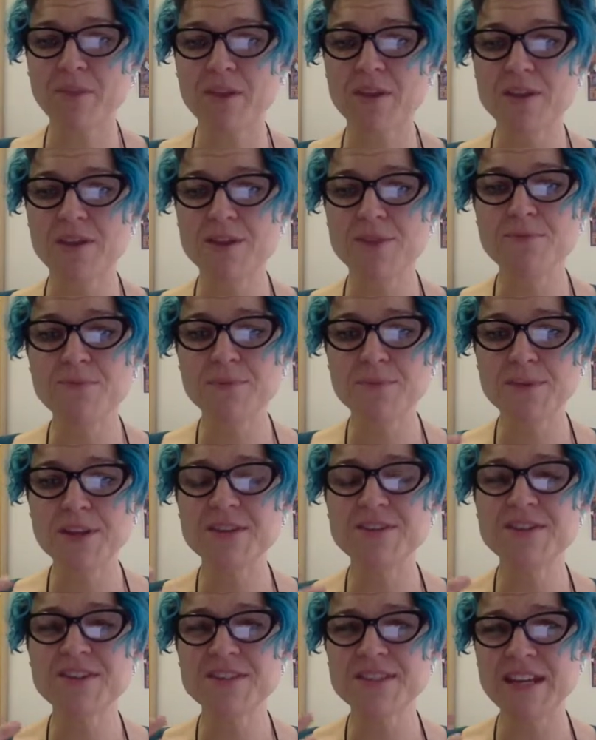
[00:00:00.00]

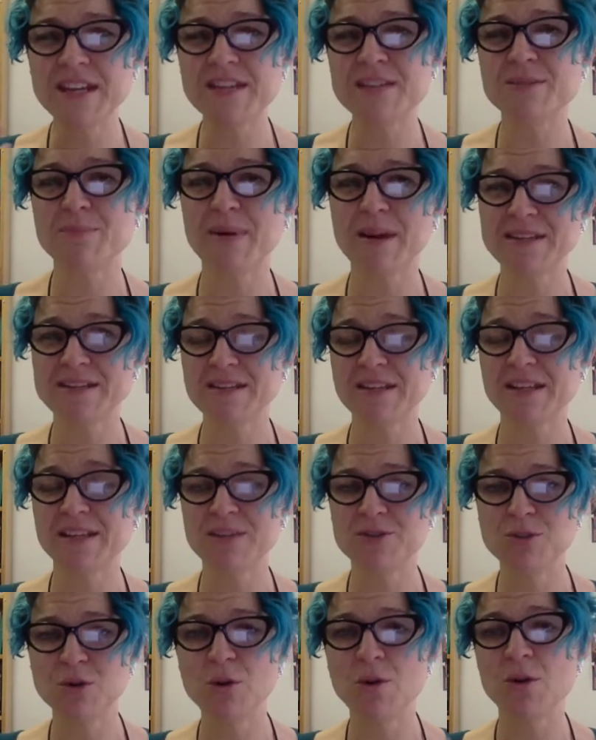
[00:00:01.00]
You just need to
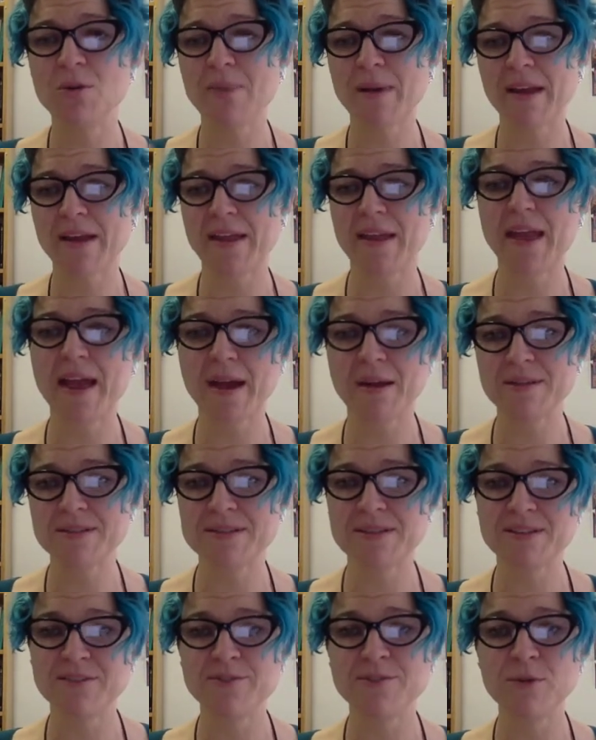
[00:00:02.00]
basically talk about how
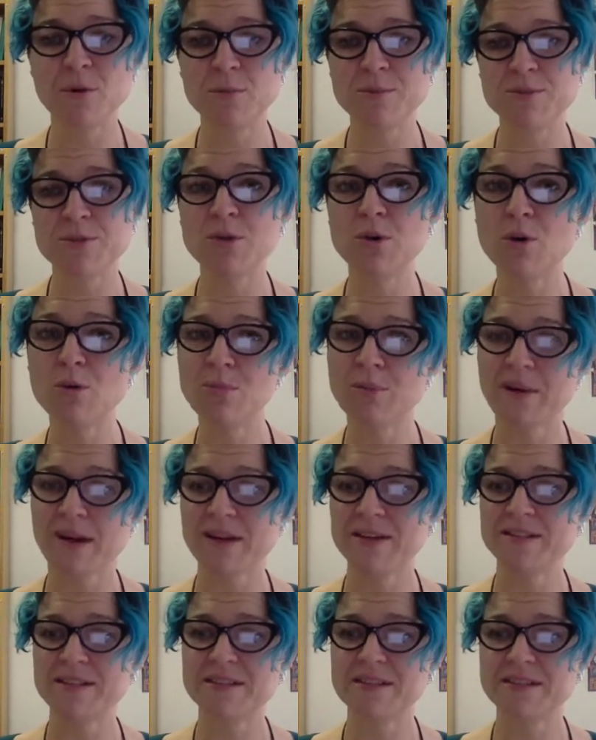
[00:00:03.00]
it's informed your
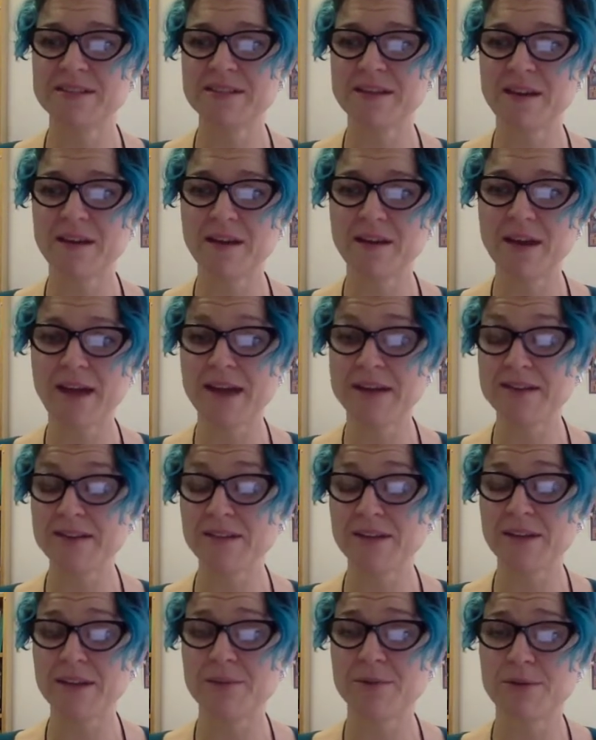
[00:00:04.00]
practice as a
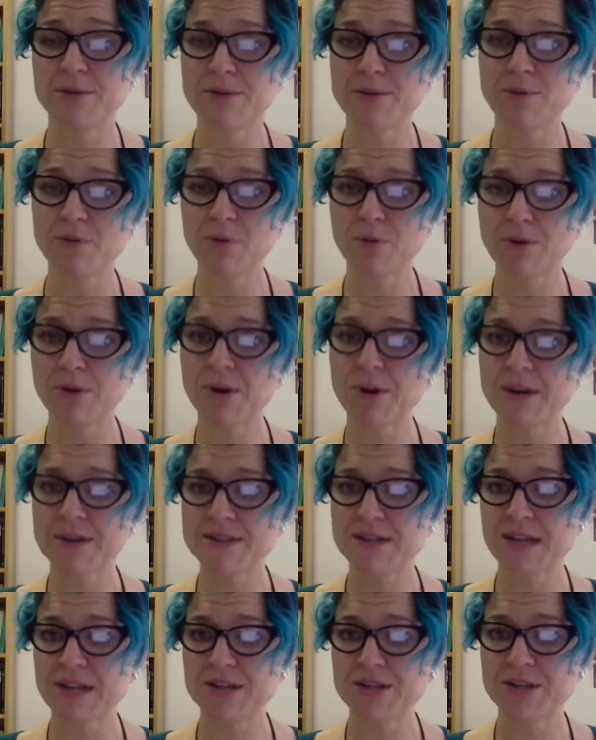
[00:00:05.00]
leader in your
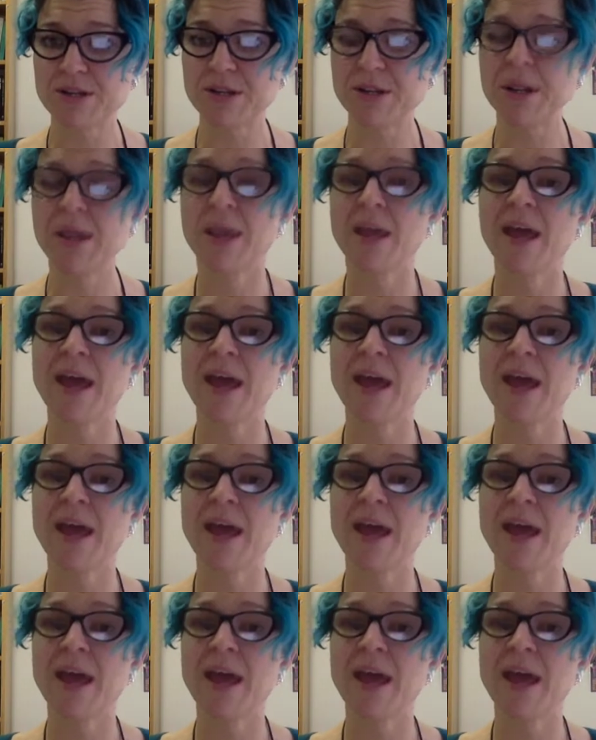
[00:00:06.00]
organisation.